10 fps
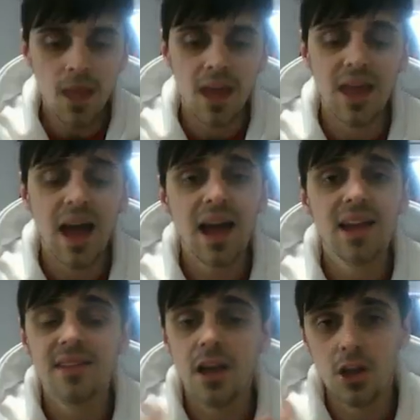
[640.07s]
that
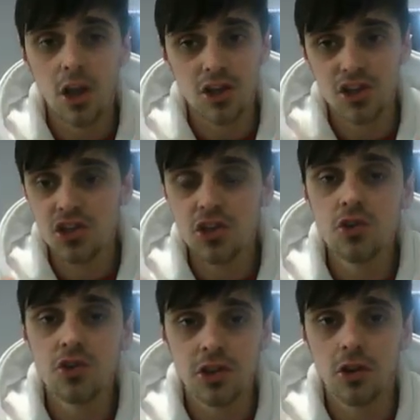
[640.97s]
has a
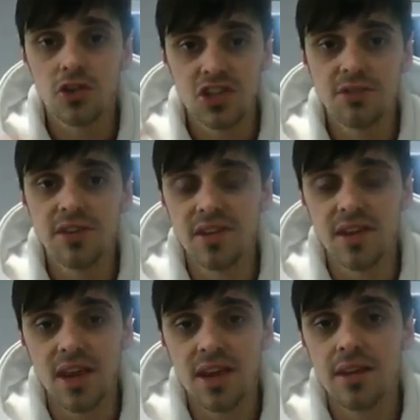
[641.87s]
huge
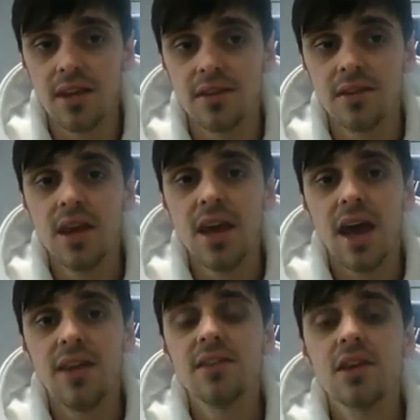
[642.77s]
longevity in this.
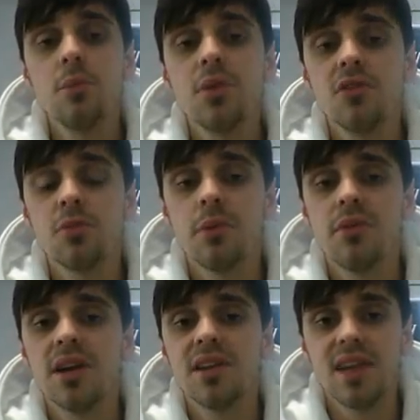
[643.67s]
And this company has
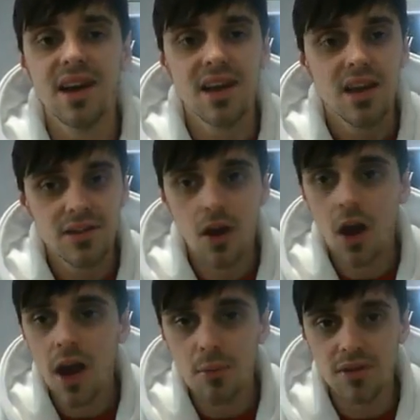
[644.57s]
provided that
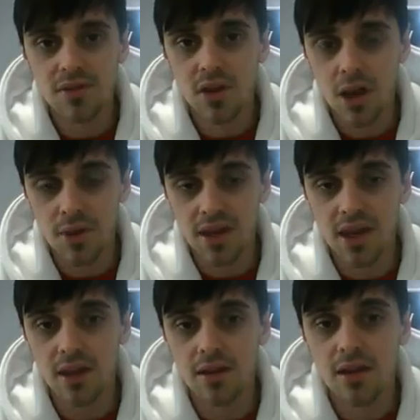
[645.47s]
time and time
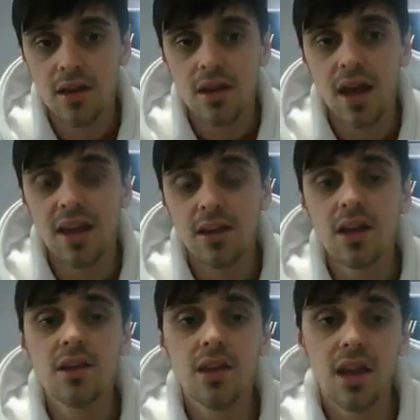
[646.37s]
again. And
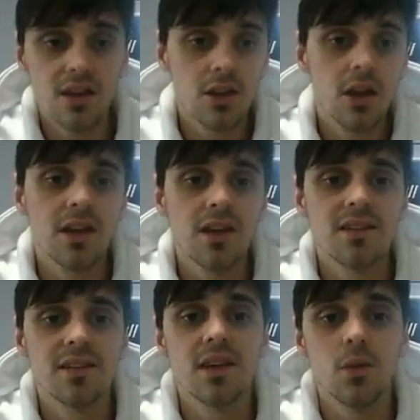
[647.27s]
like you
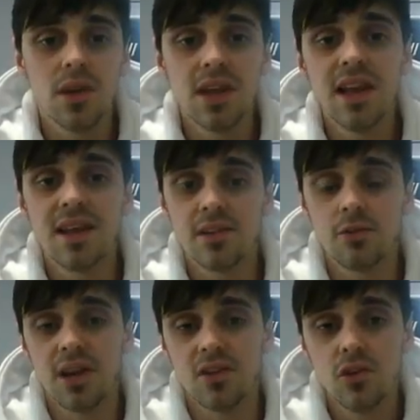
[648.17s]
can see with the Alexa
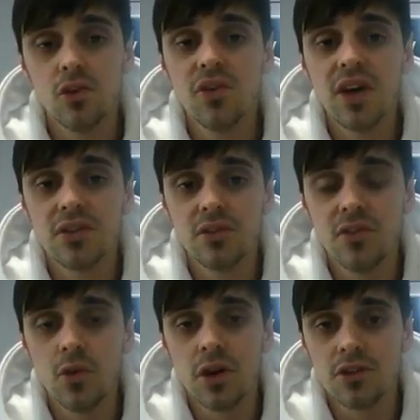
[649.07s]
rank,
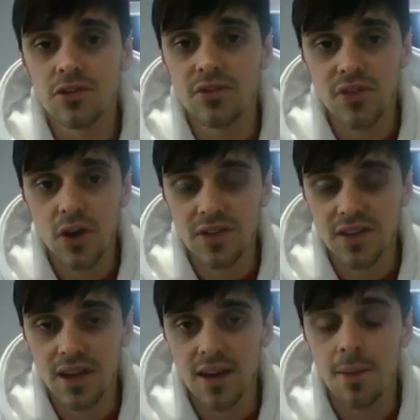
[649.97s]

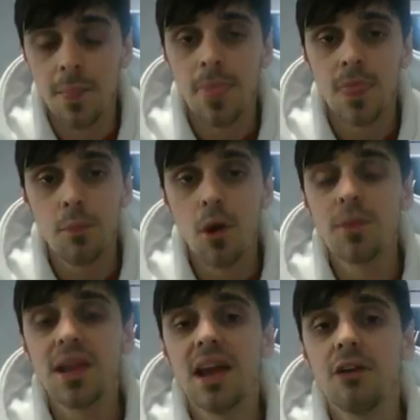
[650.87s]
2,438, the
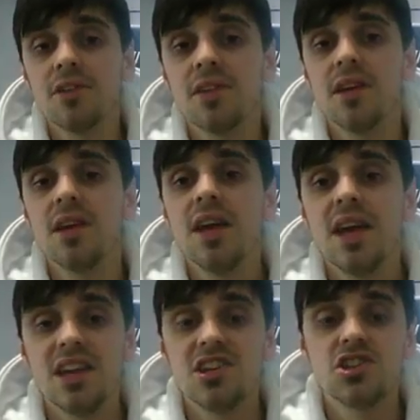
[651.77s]
popularity
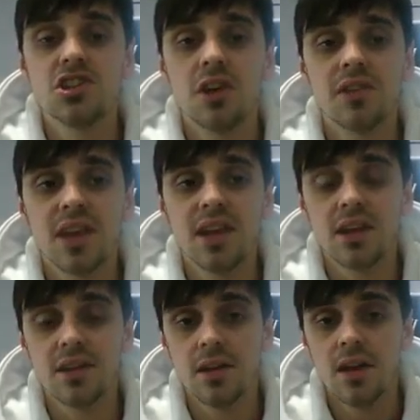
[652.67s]
is just
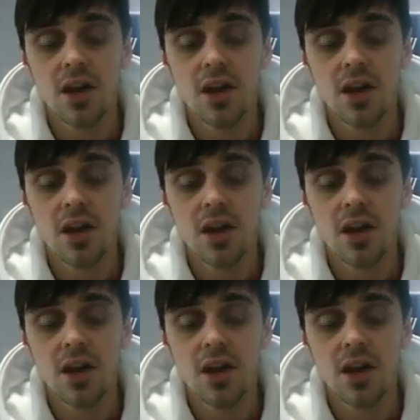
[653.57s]
getting